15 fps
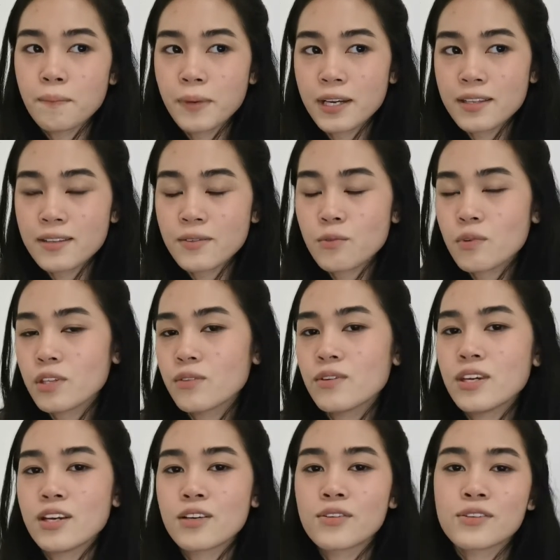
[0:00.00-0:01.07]
But we do
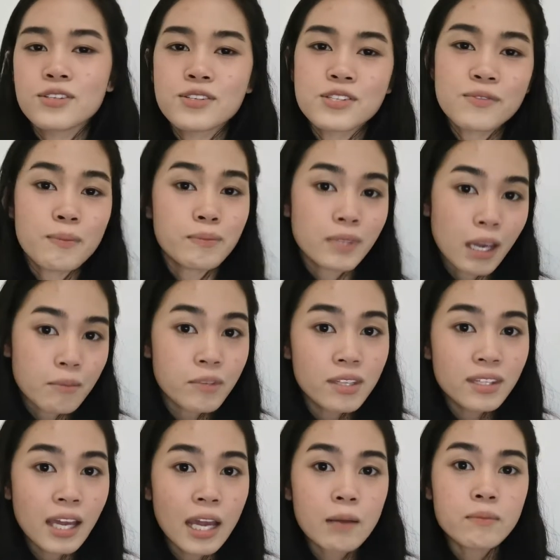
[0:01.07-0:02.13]
hear good news from time
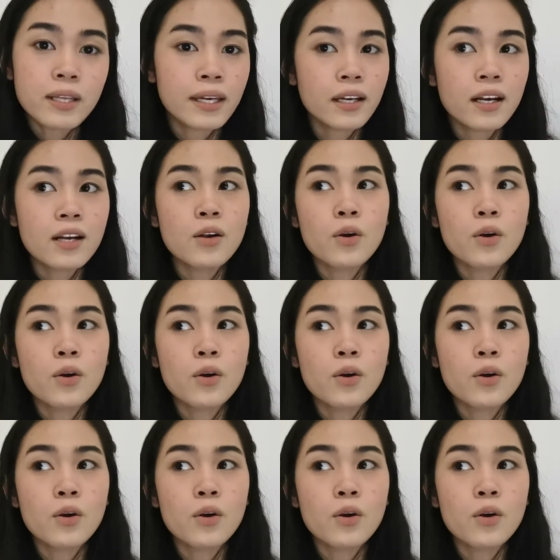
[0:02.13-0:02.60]
to time, like